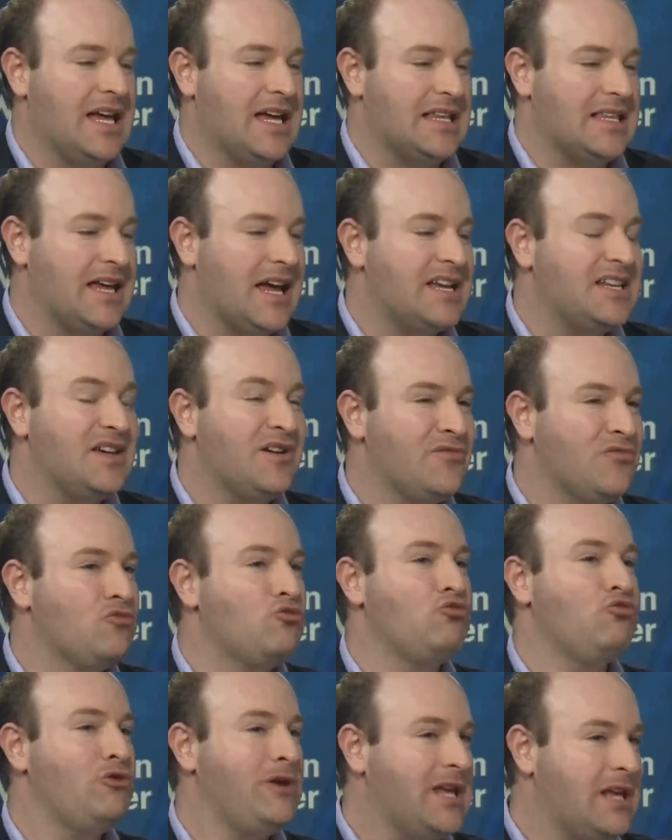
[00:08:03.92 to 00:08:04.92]
the idea
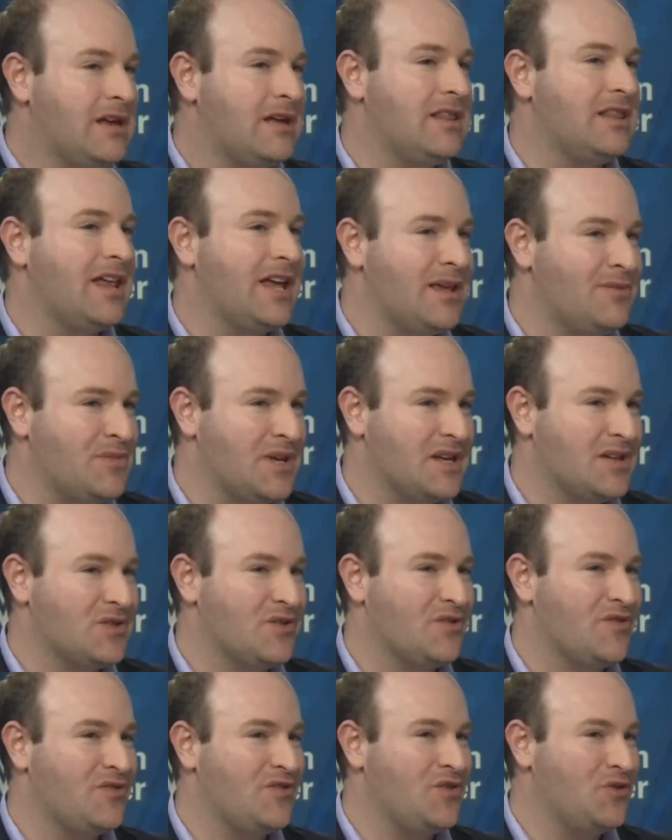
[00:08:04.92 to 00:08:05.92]
of reclaiming
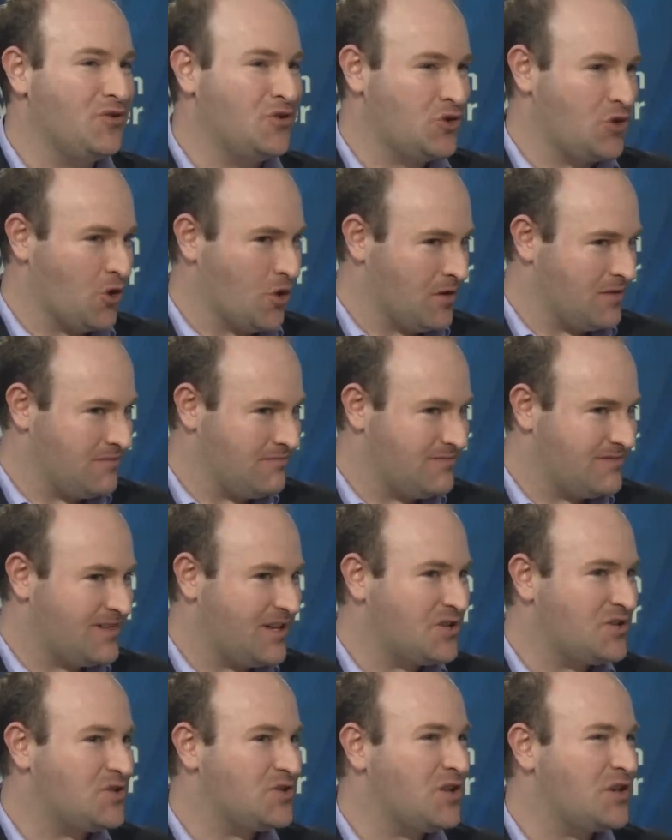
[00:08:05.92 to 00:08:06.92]
the future. Uh-huh.
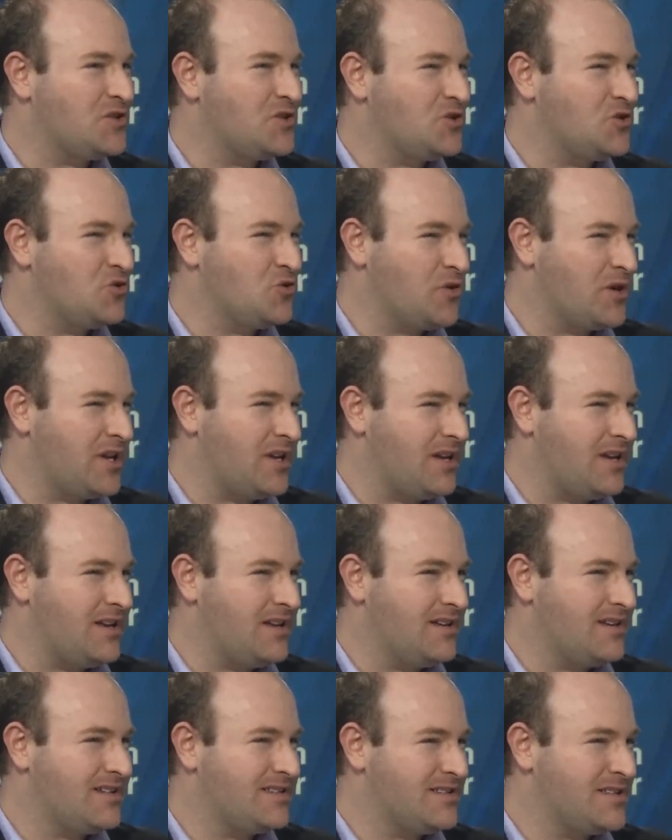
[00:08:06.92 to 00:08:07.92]
That's that's a
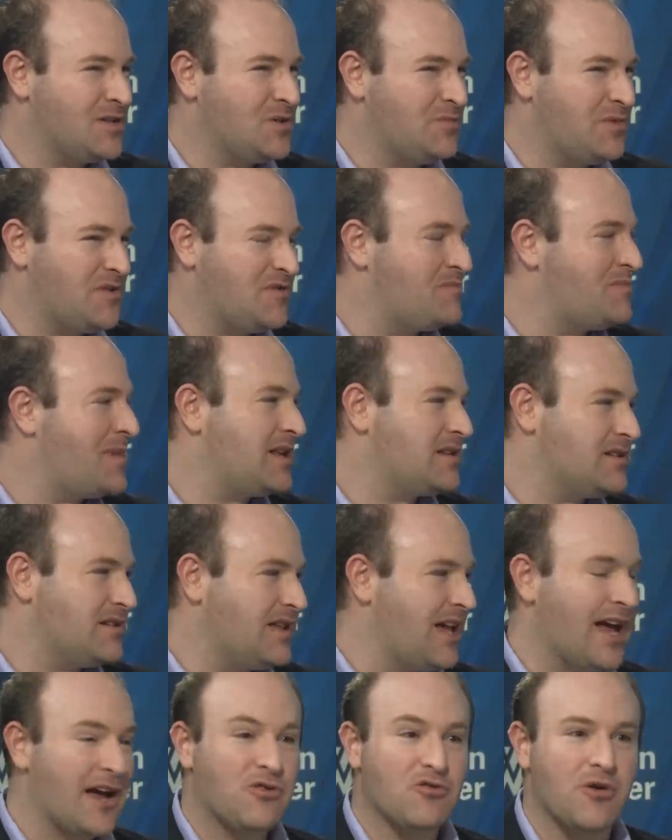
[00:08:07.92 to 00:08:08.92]
tricky little bit yeah, of mental
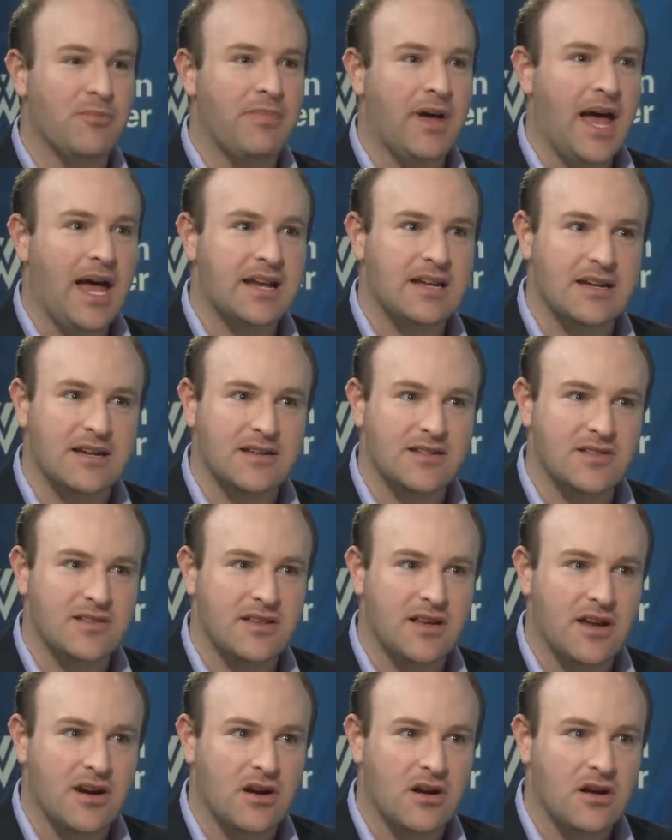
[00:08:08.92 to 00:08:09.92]
time acrobatics
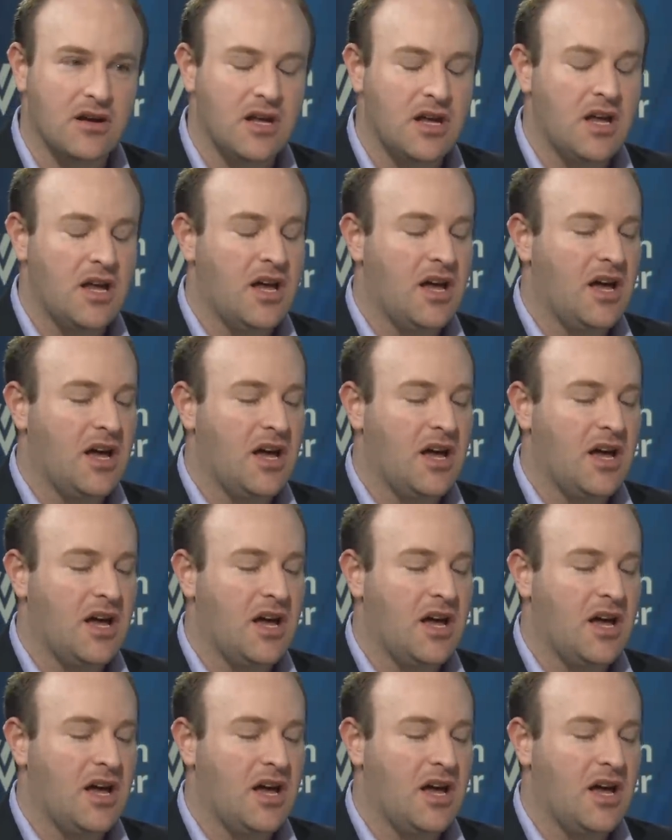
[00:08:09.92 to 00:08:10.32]
travel right there.